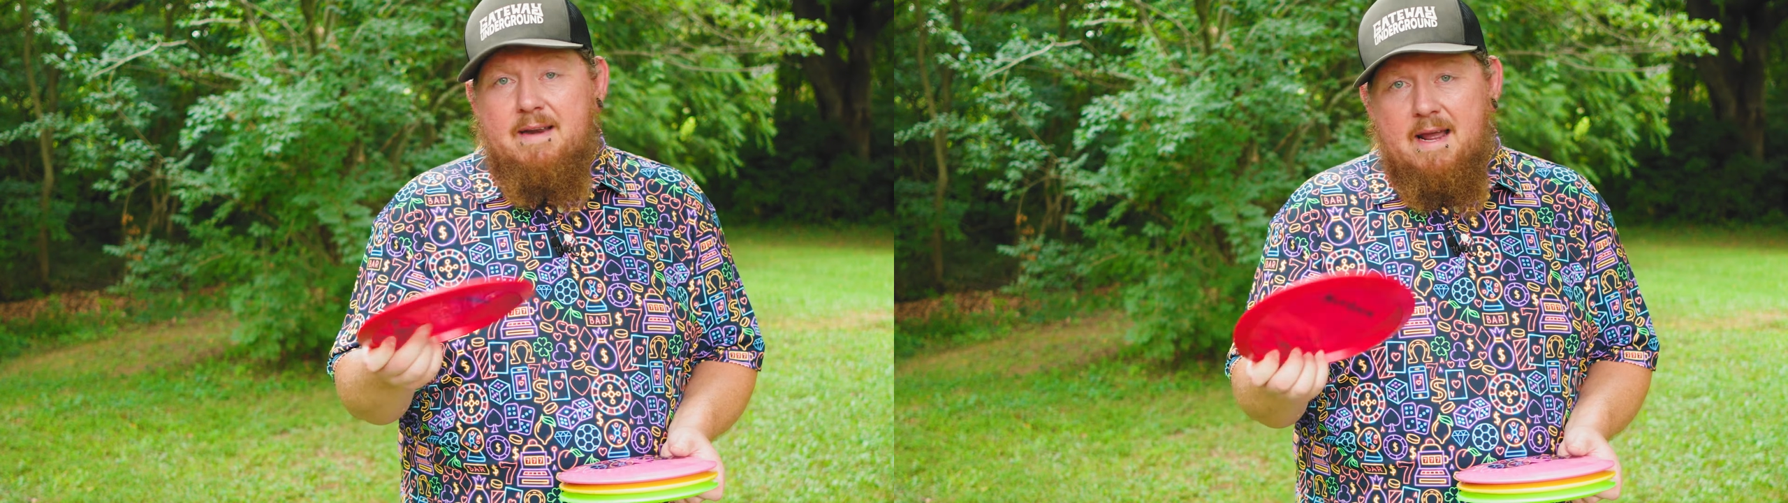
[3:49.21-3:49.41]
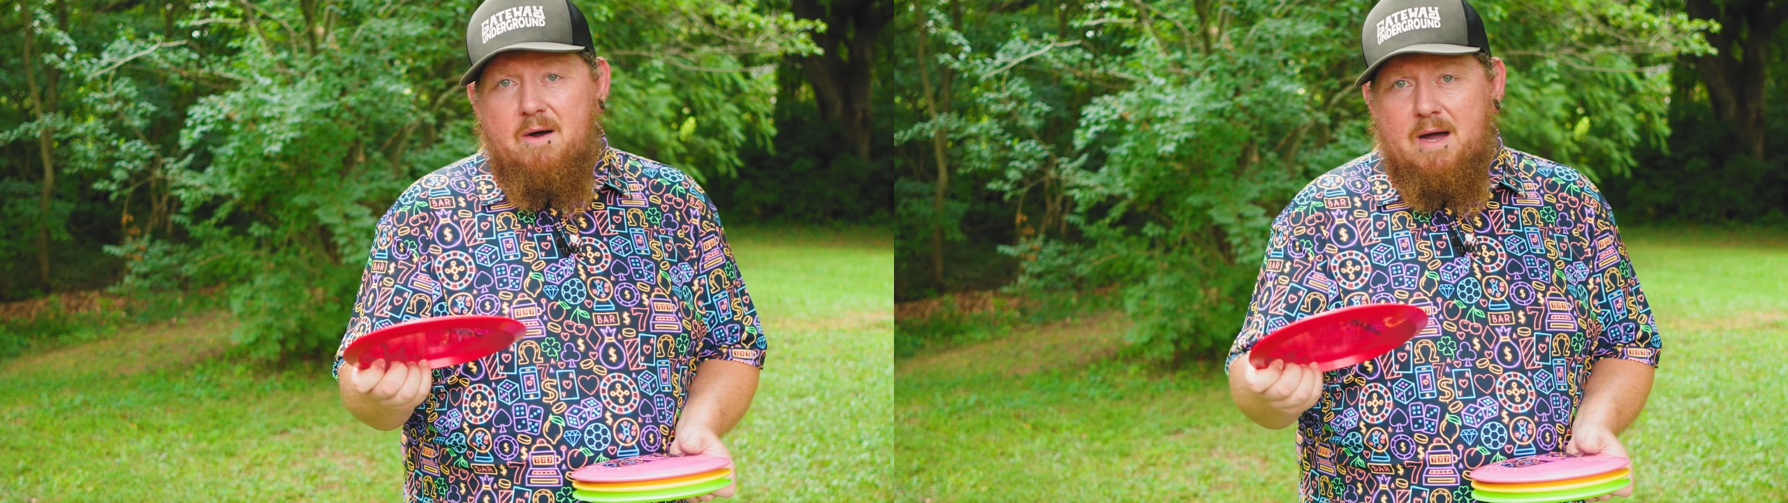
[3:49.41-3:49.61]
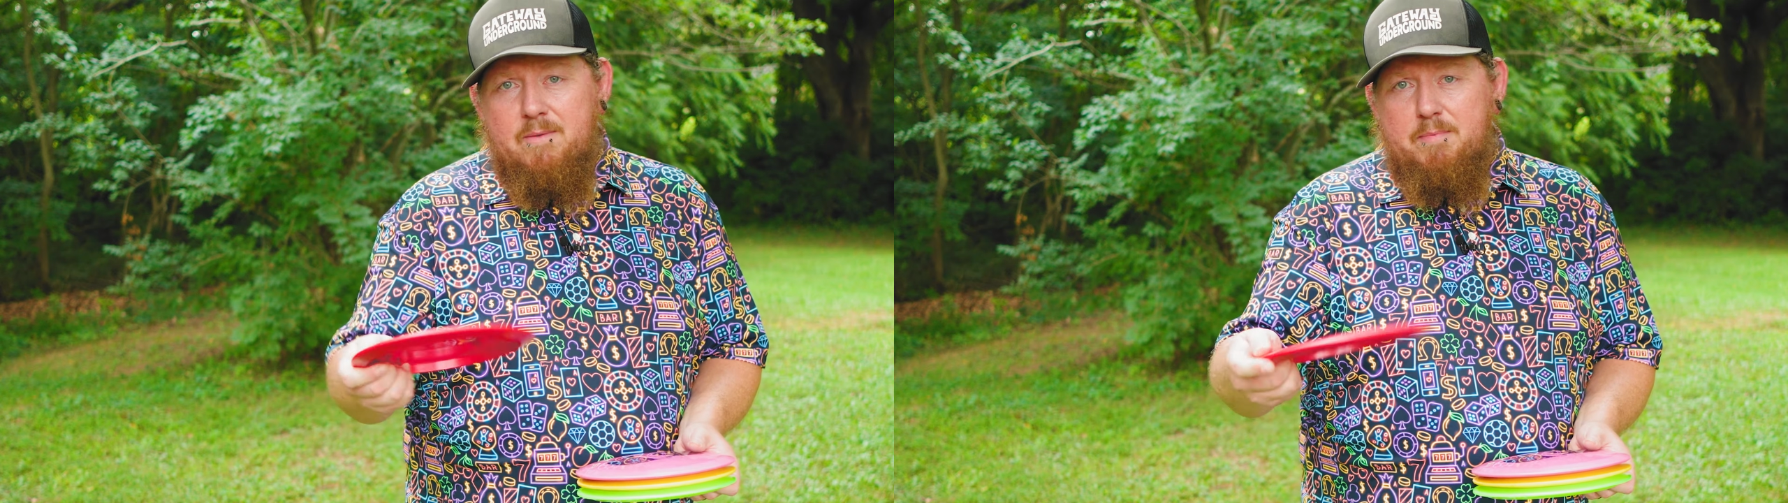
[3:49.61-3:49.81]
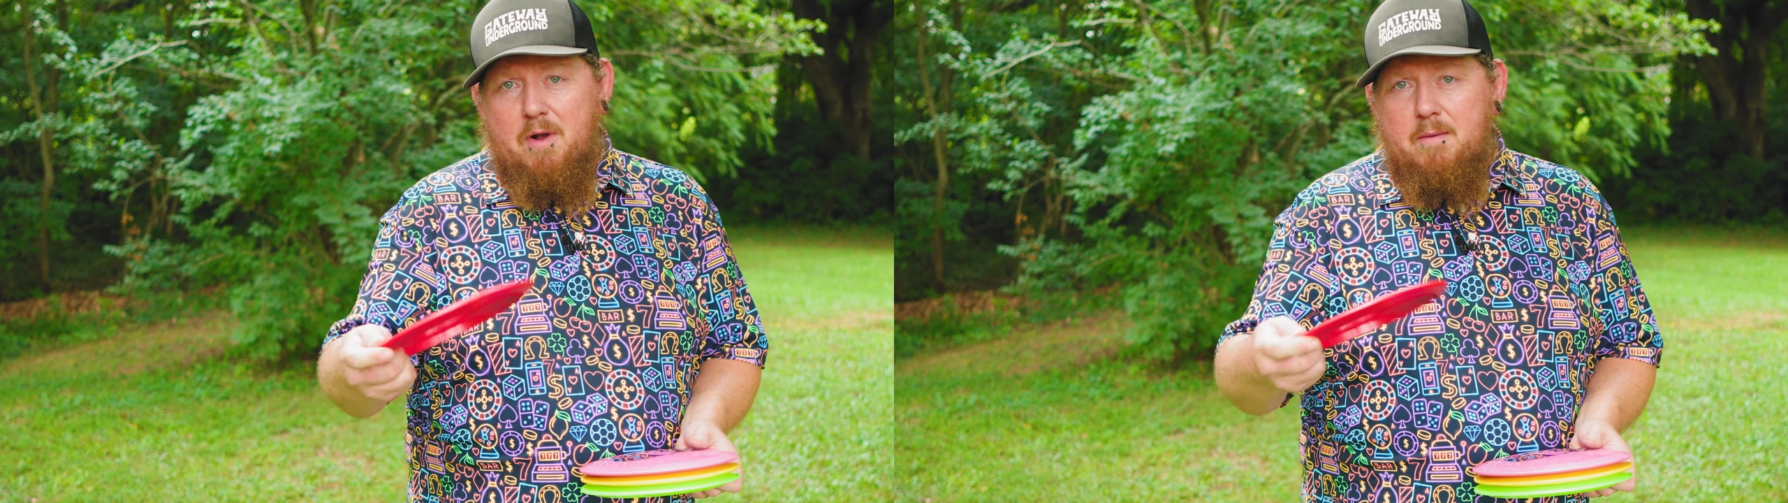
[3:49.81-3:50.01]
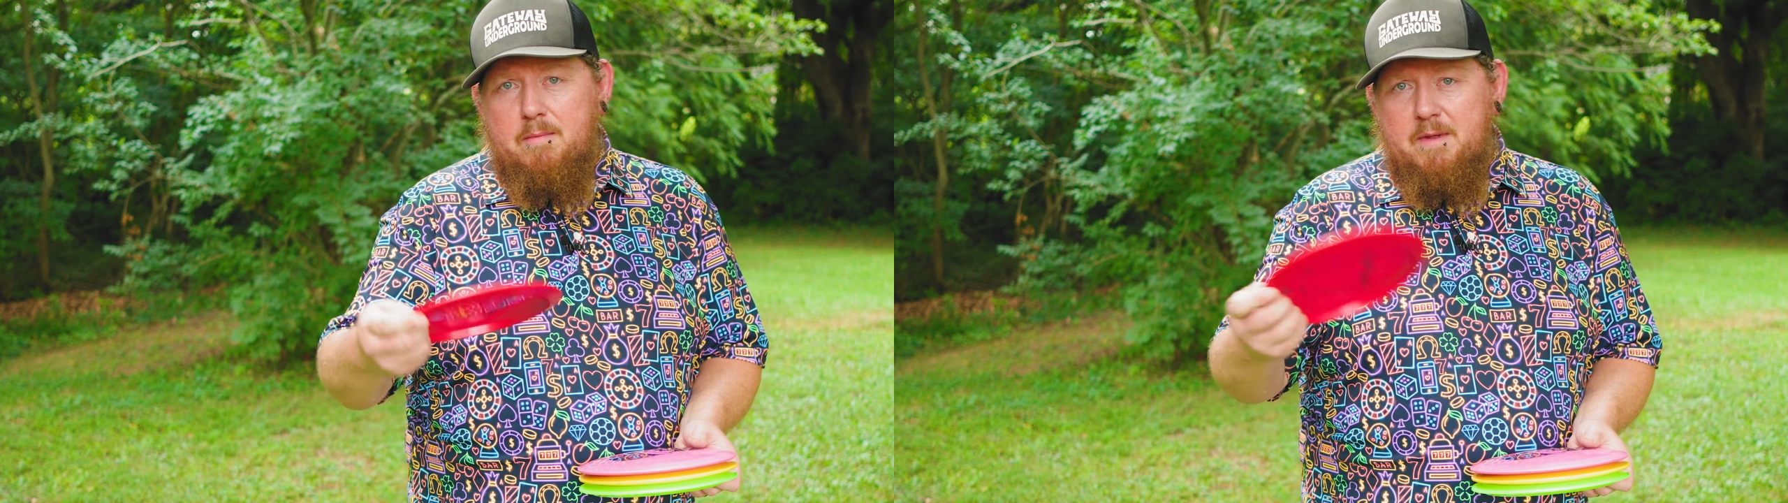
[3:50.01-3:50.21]
Now I would
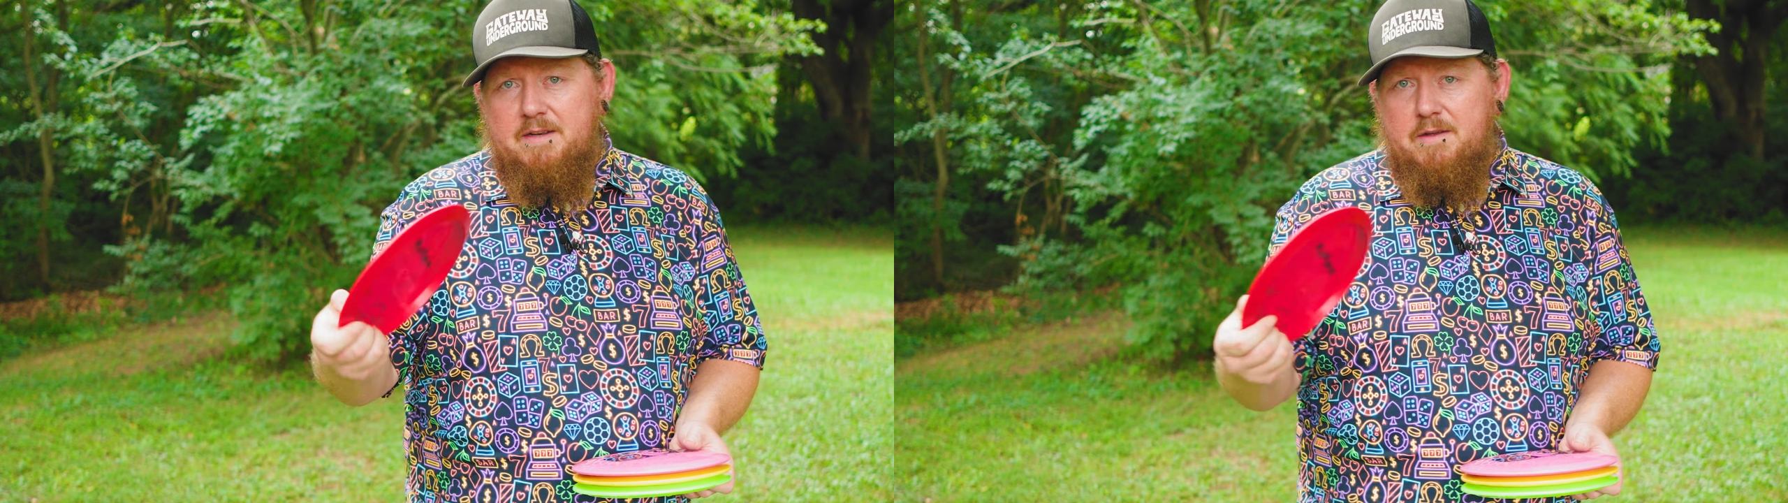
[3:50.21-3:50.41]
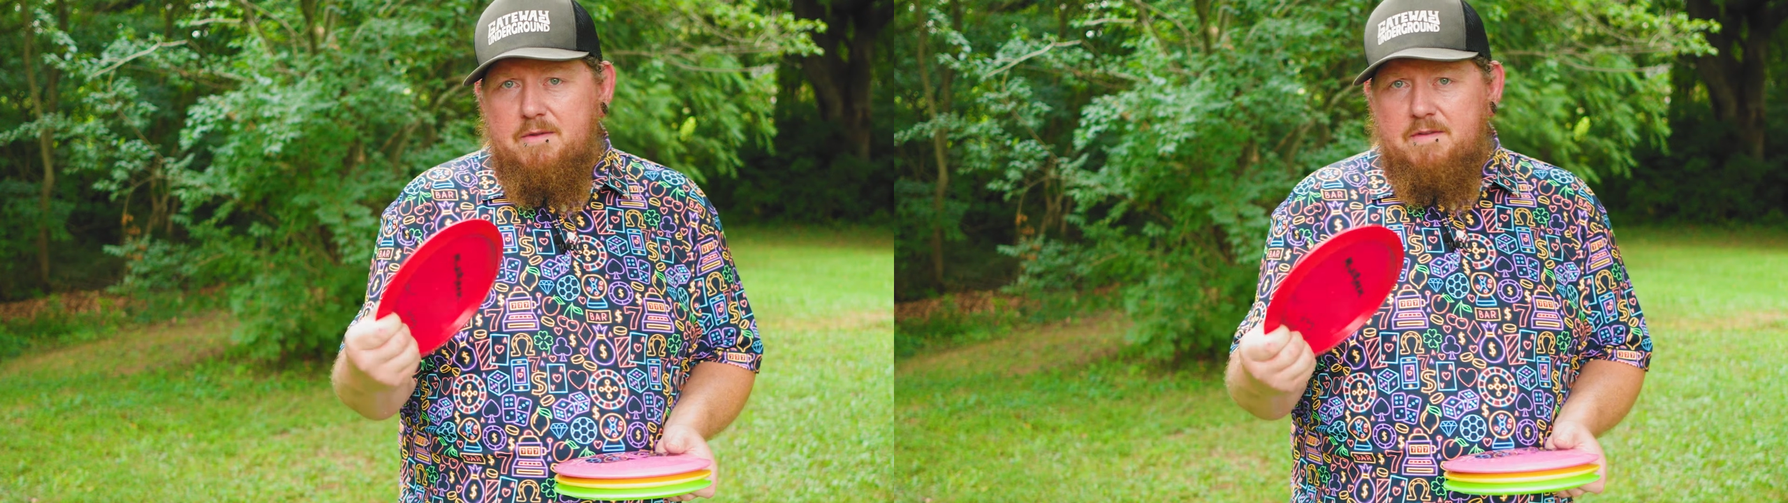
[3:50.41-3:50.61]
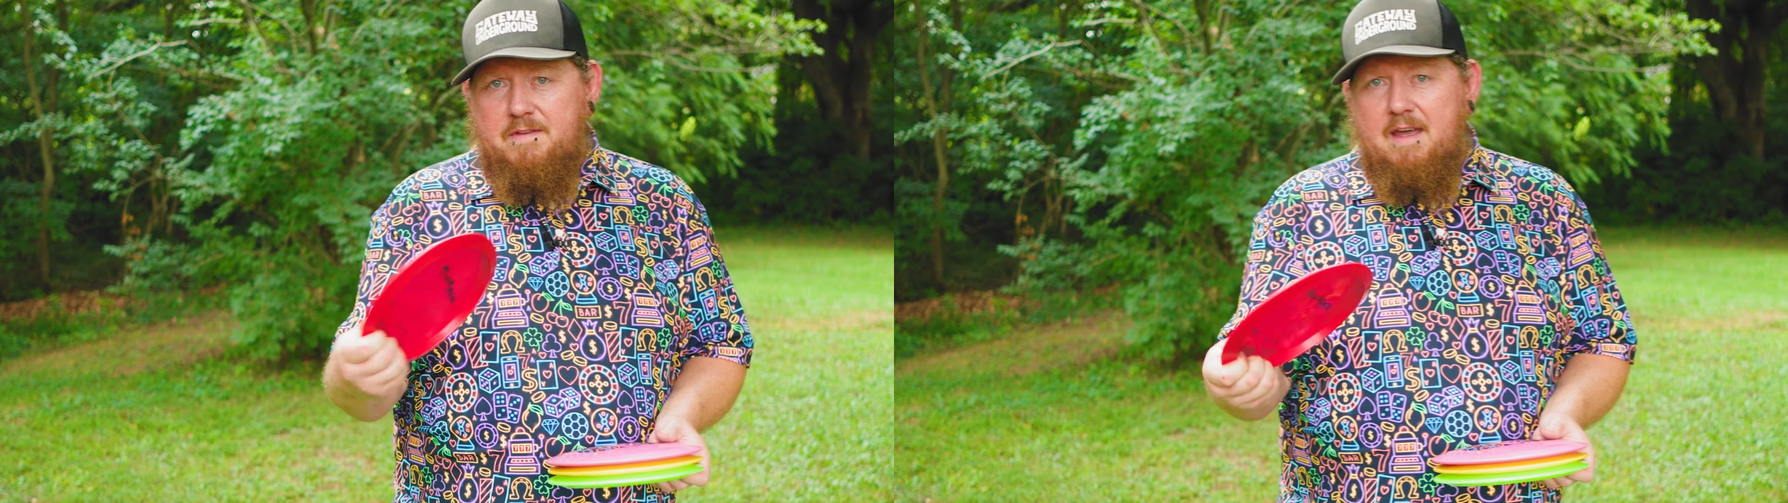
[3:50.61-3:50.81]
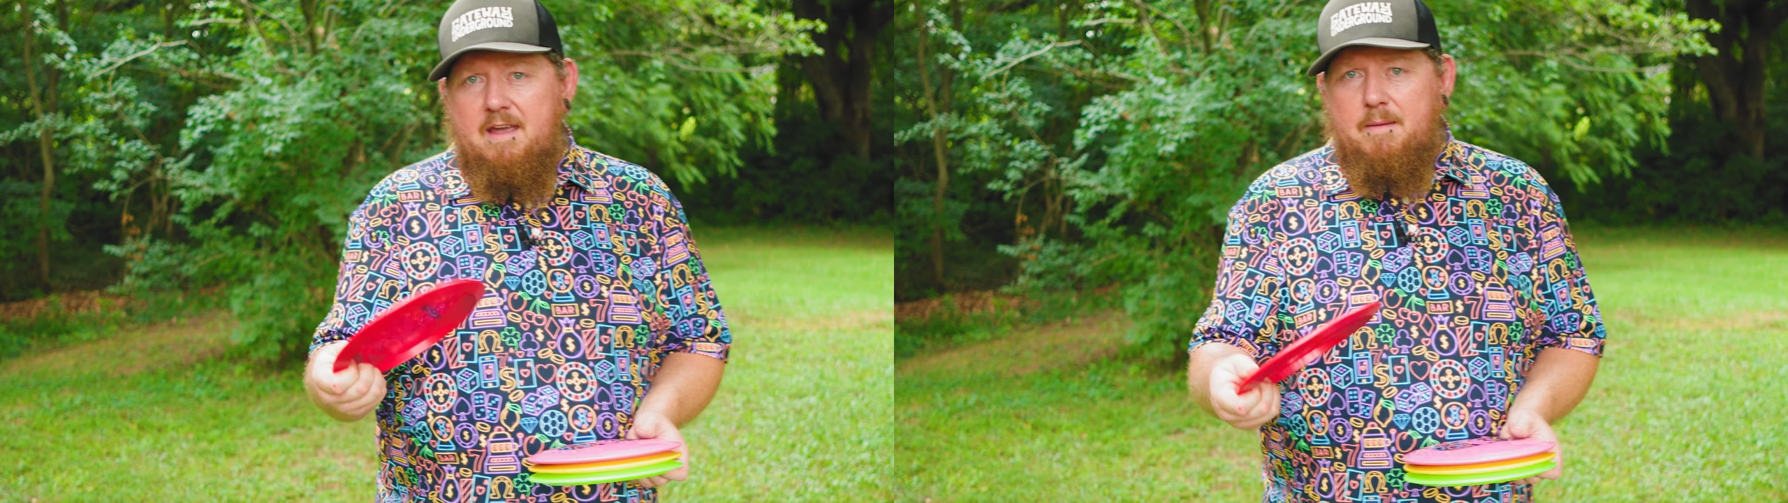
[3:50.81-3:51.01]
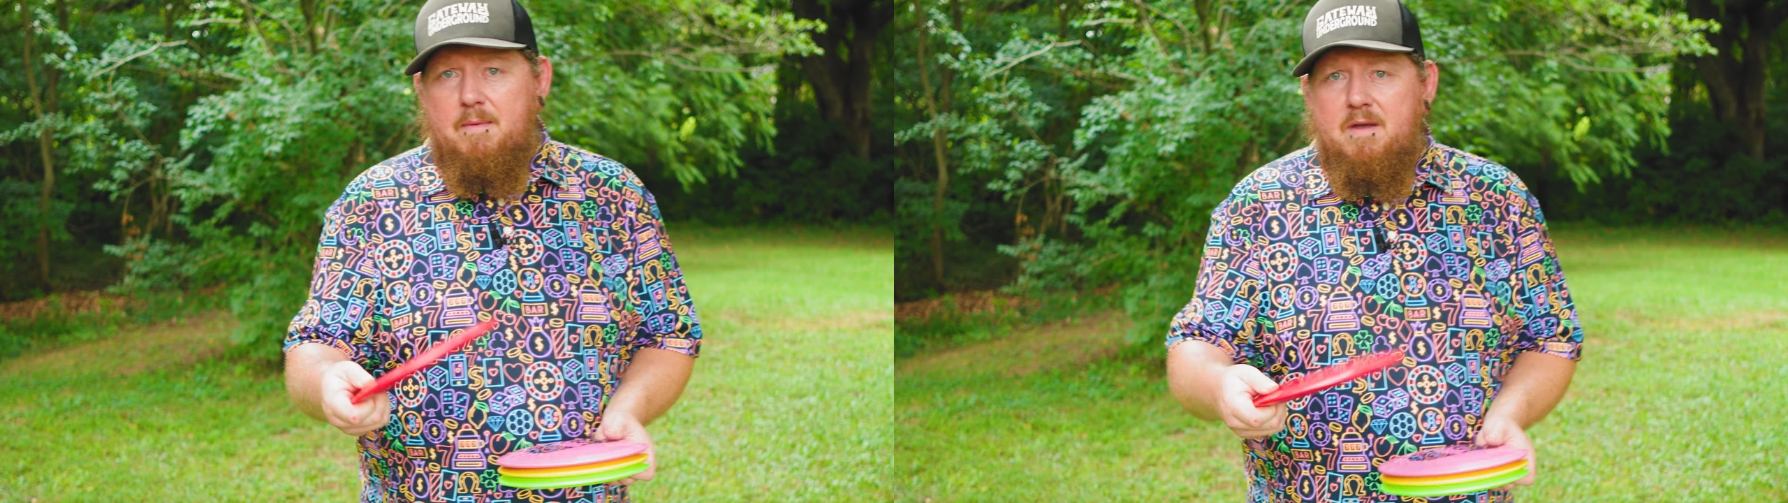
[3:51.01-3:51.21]
probably do the
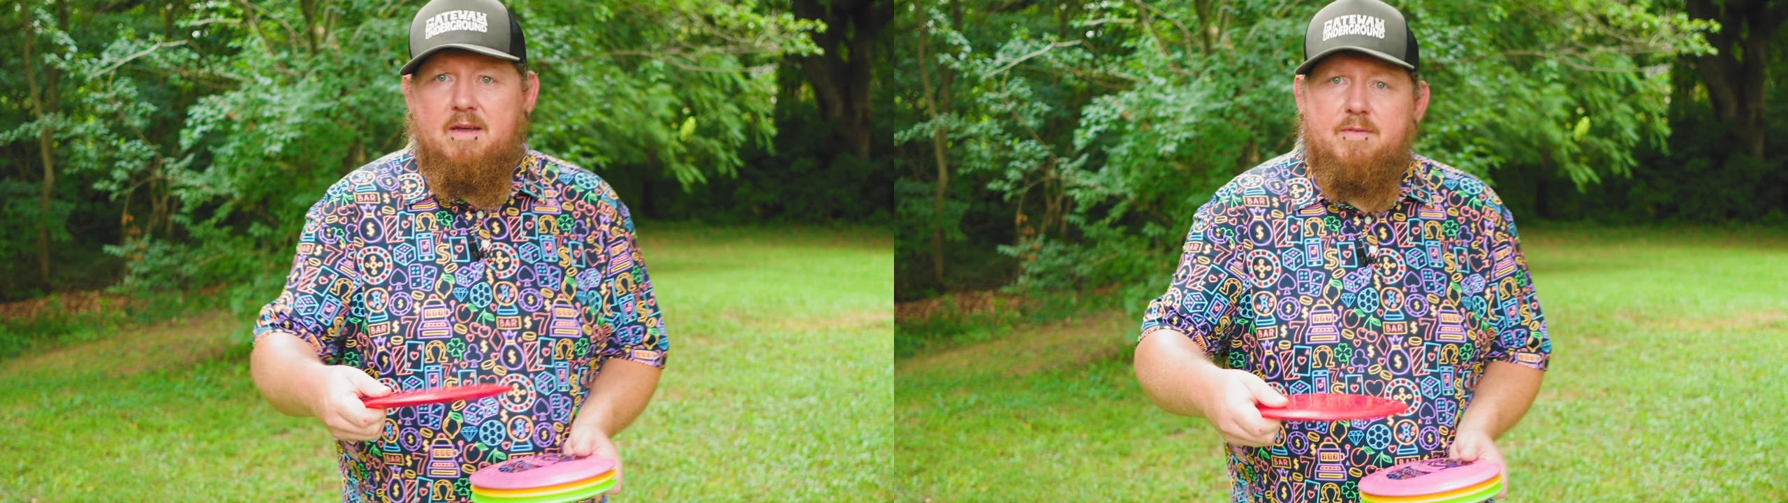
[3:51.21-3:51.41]
same.